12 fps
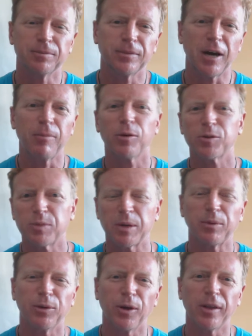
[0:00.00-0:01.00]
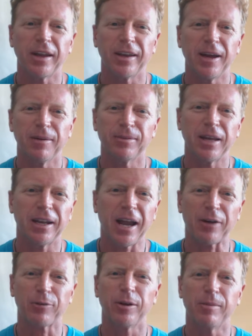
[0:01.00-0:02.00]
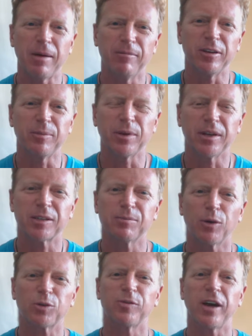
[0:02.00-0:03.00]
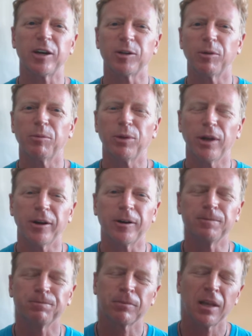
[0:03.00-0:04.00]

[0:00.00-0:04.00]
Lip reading: Now, most people know that acronym MVP is Most Valuable Player.